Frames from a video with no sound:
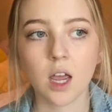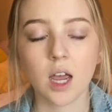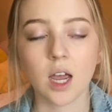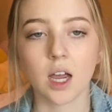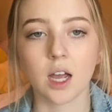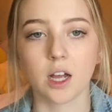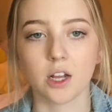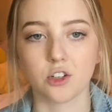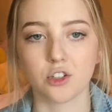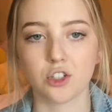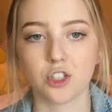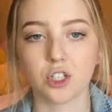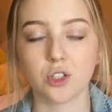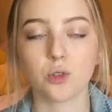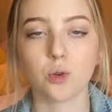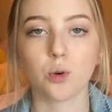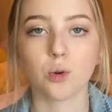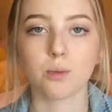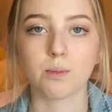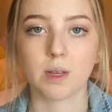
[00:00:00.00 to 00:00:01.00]
and she
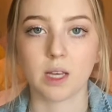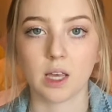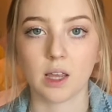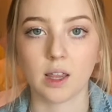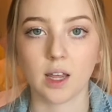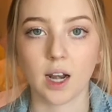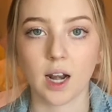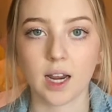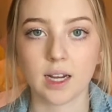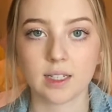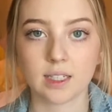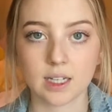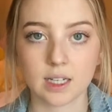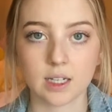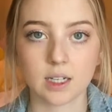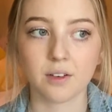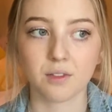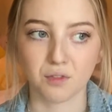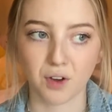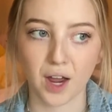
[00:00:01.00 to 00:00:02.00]
told me that I
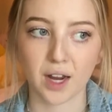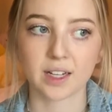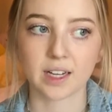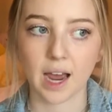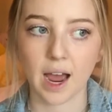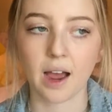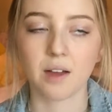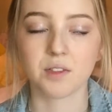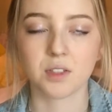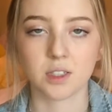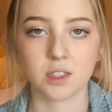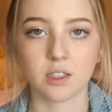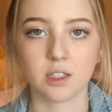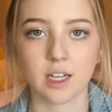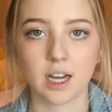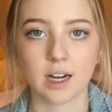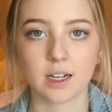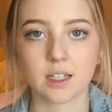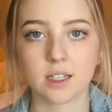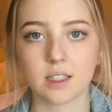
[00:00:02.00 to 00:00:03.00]
did, in fact, have
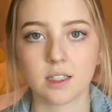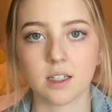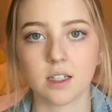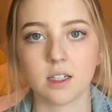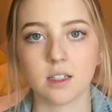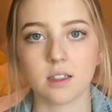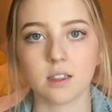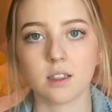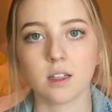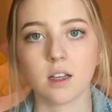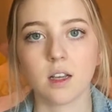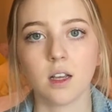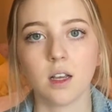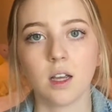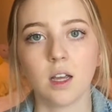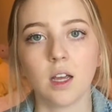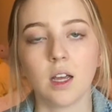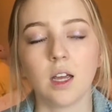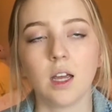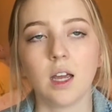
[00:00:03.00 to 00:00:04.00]
celiac disease.
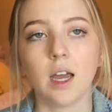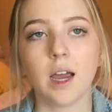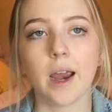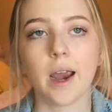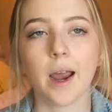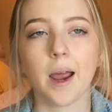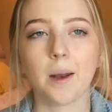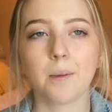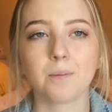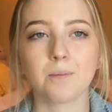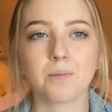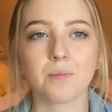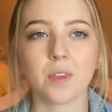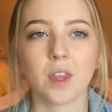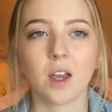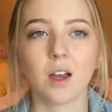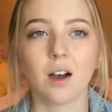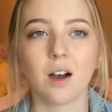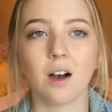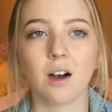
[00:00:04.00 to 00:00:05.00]
And
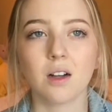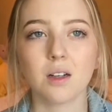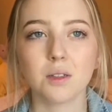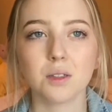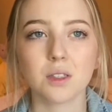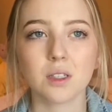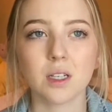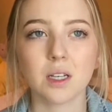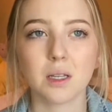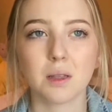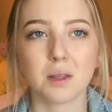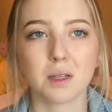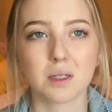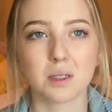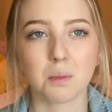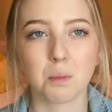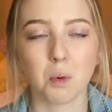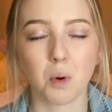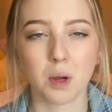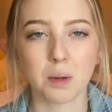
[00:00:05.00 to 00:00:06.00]
honestly, this
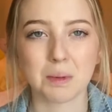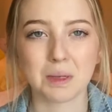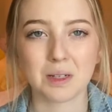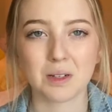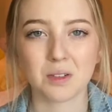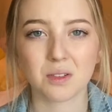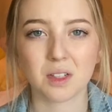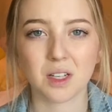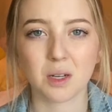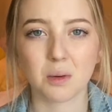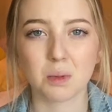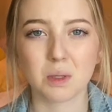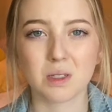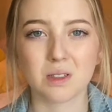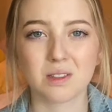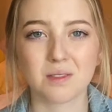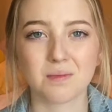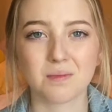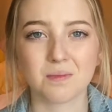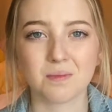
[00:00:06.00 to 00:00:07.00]
appointment, it
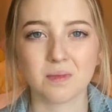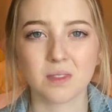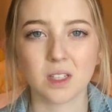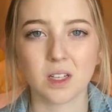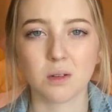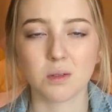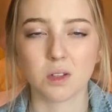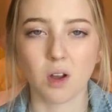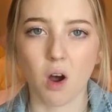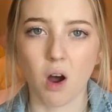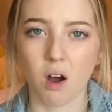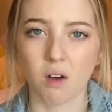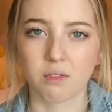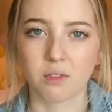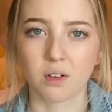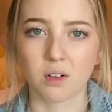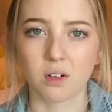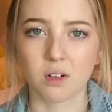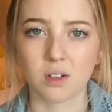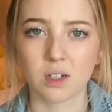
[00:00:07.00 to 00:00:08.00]
was
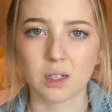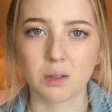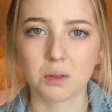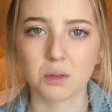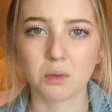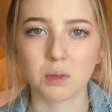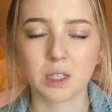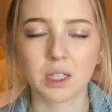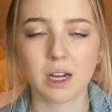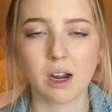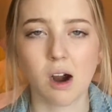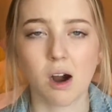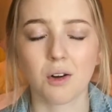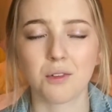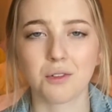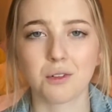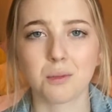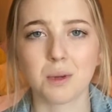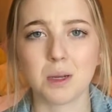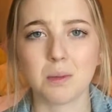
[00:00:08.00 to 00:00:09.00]
awful. It was really hard
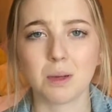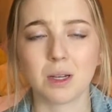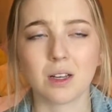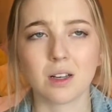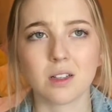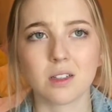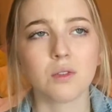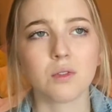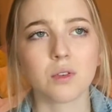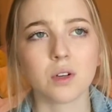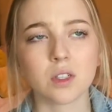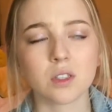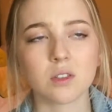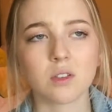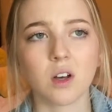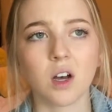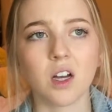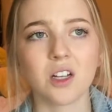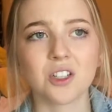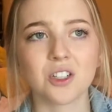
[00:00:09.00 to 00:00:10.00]
for me because, first of
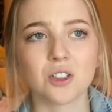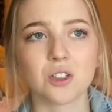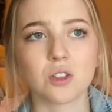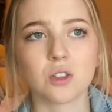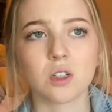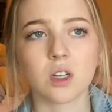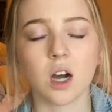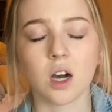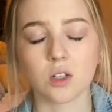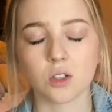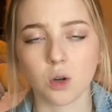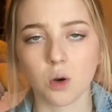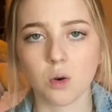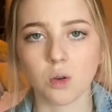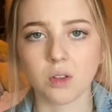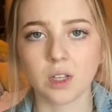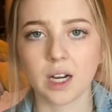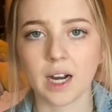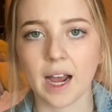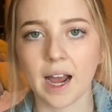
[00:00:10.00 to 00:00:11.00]
all, I just got
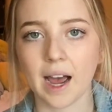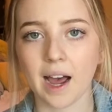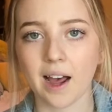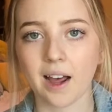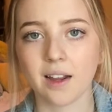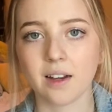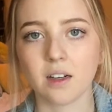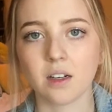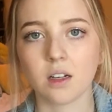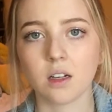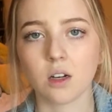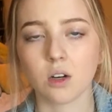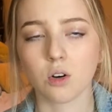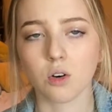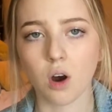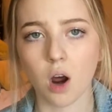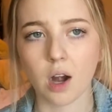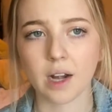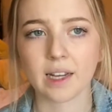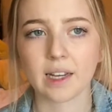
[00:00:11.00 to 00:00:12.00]
told that I had a
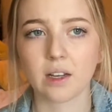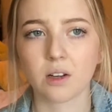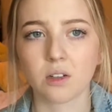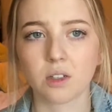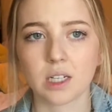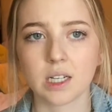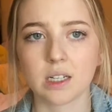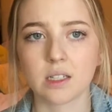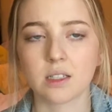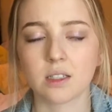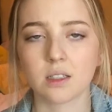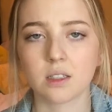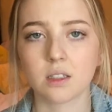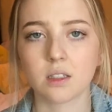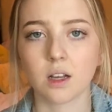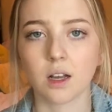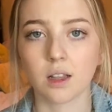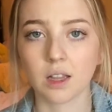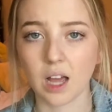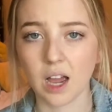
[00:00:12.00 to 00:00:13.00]
chronic illness,
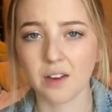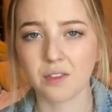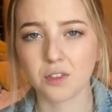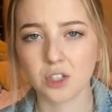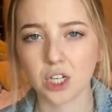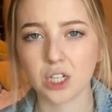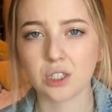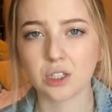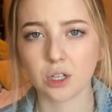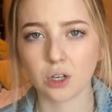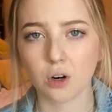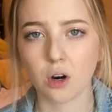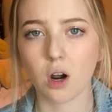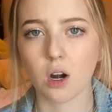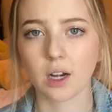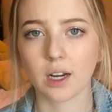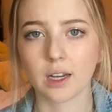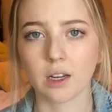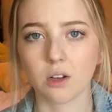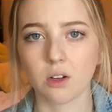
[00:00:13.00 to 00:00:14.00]
a life-changing
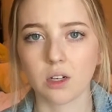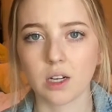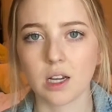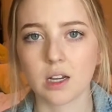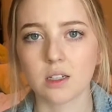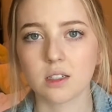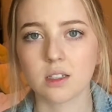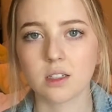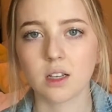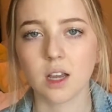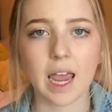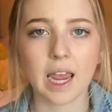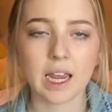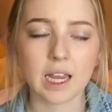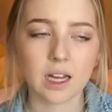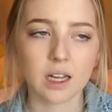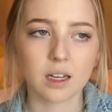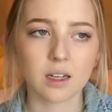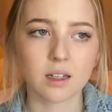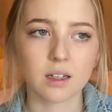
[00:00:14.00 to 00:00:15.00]
chronic illness,
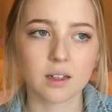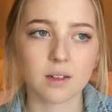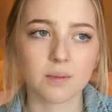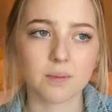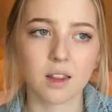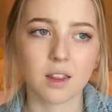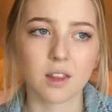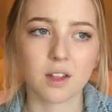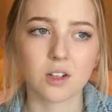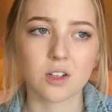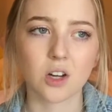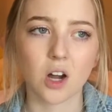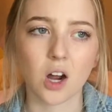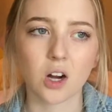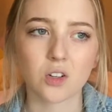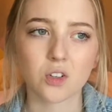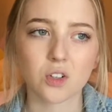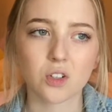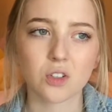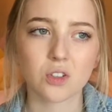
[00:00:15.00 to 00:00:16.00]
and the
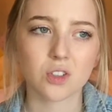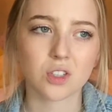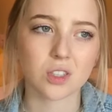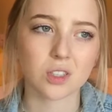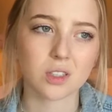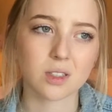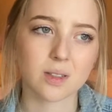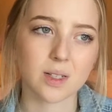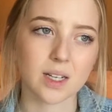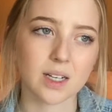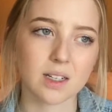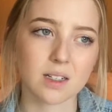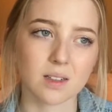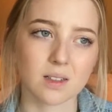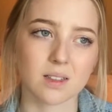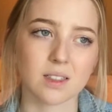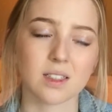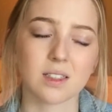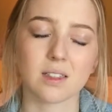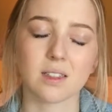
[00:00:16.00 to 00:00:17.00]
doctor just
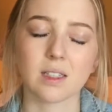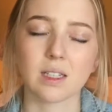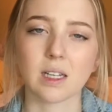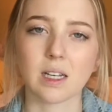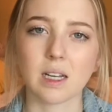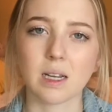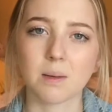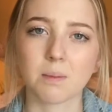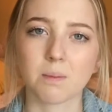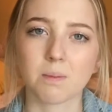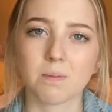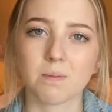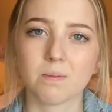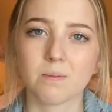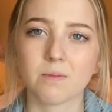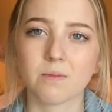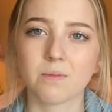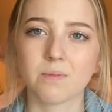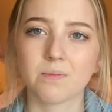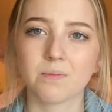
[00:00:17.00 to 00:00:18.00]
didn't seem
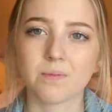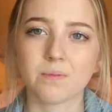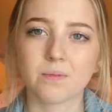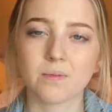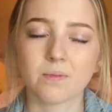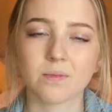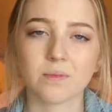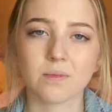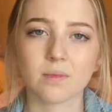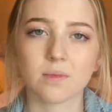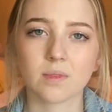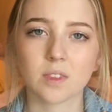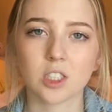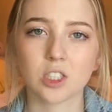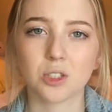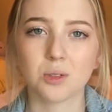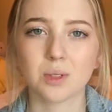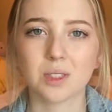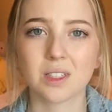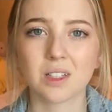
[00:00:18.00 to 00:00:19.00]

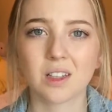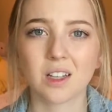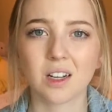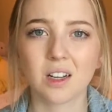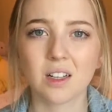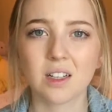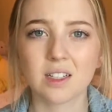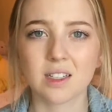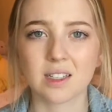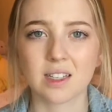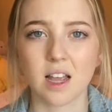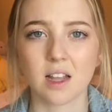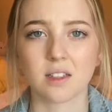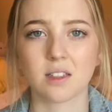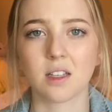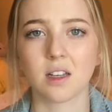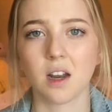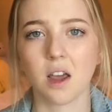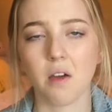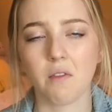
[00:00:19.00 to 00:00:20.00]
she was a little
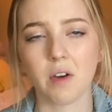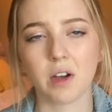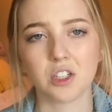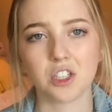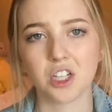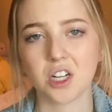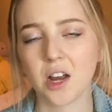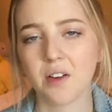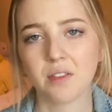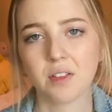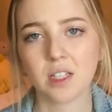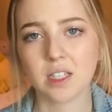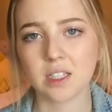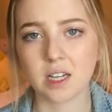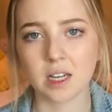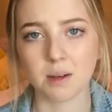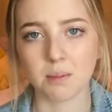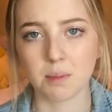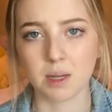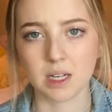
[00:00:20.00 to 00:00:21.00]
insensitive. She definitely
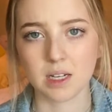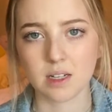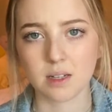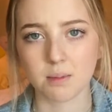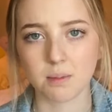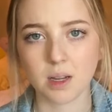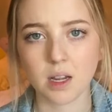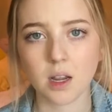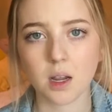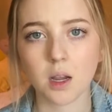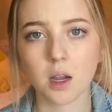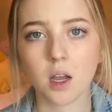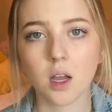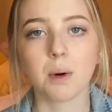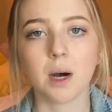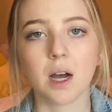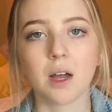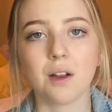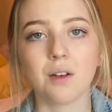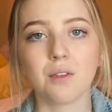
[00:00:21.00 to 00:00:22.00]
didn't mean to be,
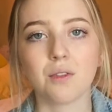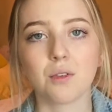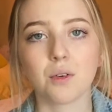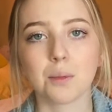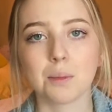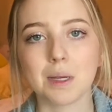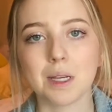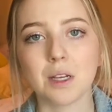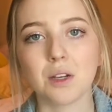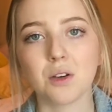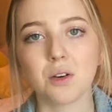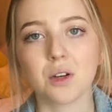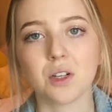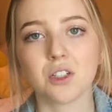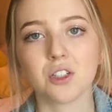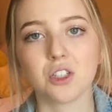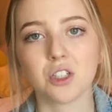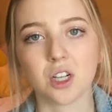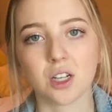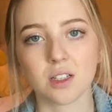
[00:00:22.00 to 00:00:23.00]
but for me, who
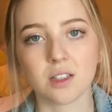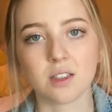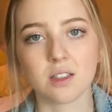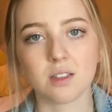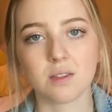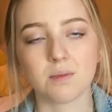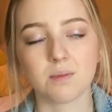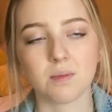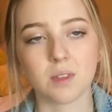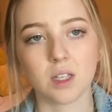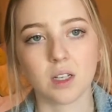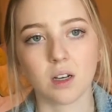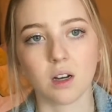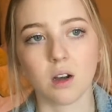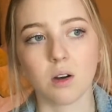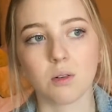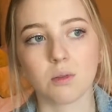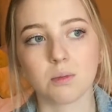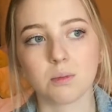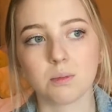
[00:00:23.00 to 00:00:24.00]
had just, you
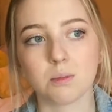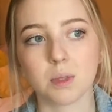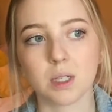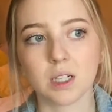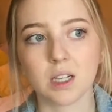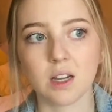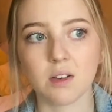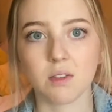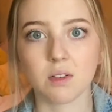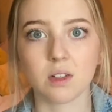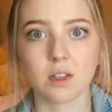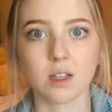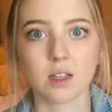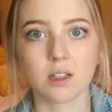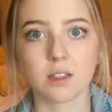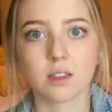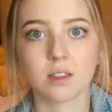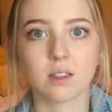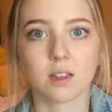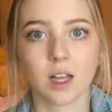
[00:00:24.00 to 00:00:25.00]
know, been given
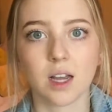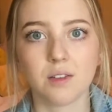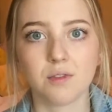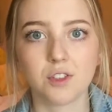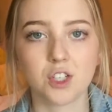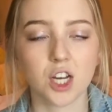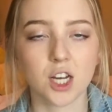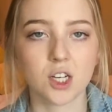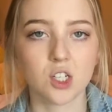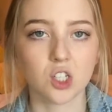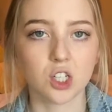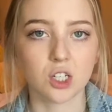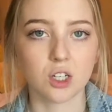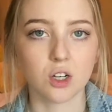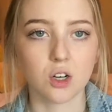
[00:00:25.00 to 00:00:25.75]
this life-changing